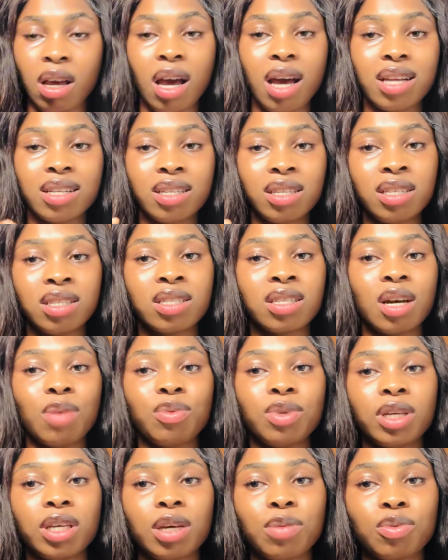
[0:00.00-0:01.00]
And this is
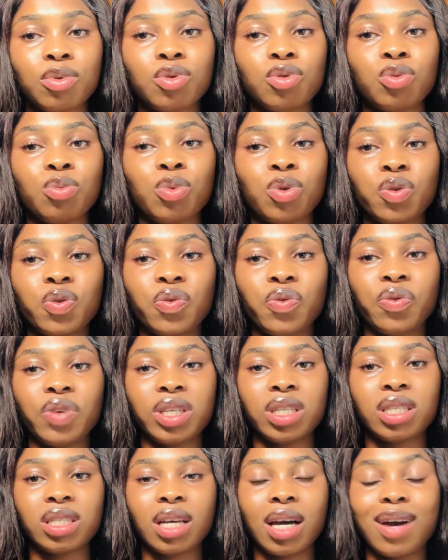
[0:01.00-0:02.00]
applicable to both
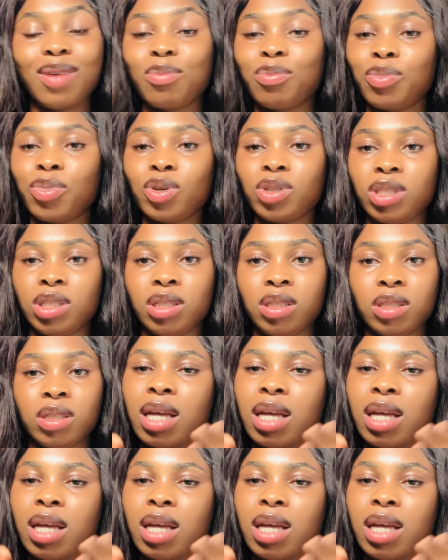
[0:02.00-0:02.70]
face and body.